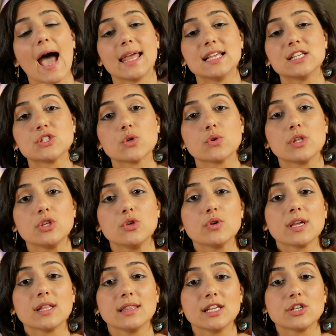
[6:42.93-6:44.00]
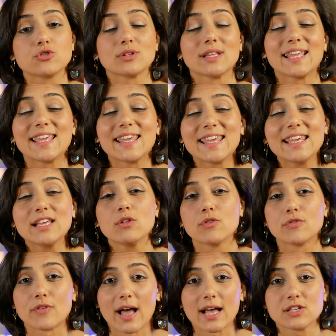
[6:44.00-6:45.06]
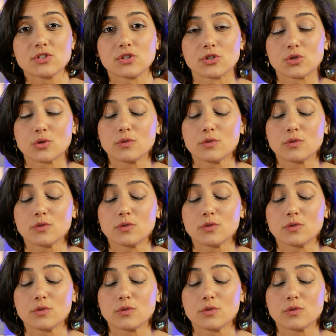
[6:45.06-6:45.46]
And it's so that you can literally heal faster.